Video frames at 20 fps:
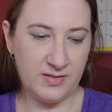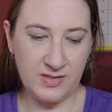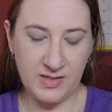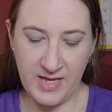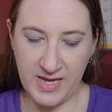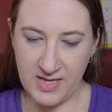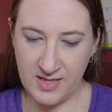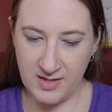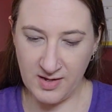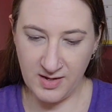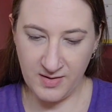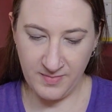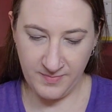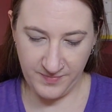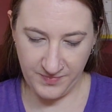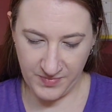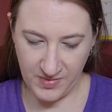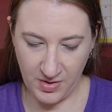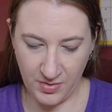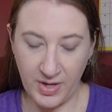like,
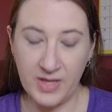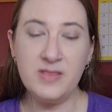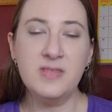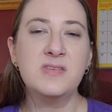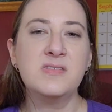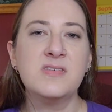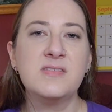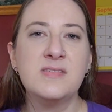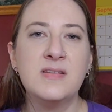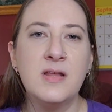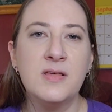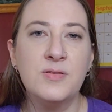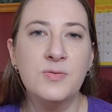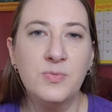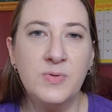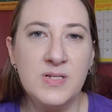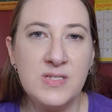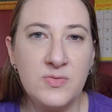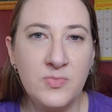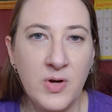okay, this is another
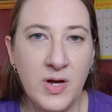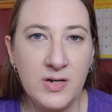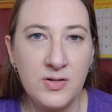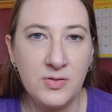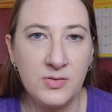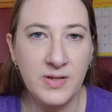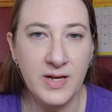reason why I don't